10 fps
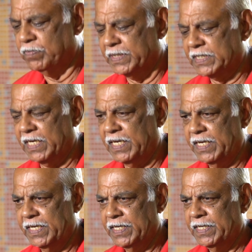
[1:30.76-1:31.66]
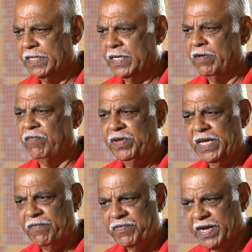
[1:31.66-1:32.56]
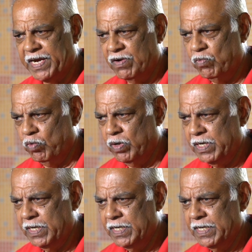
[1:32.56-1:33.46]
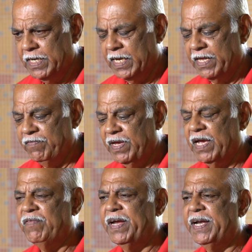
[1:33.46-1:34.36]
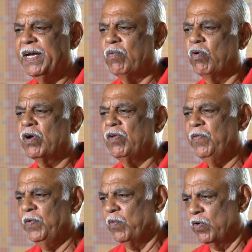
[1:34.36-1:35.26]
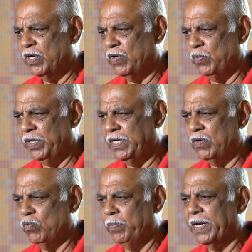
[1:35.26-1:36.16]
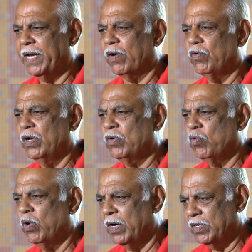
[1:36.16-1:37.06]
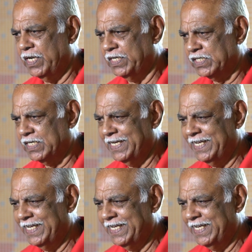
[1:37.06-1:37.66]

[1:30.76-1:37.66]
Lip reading: masala. We have taken over and we have added what we want to eat to make according to our taste.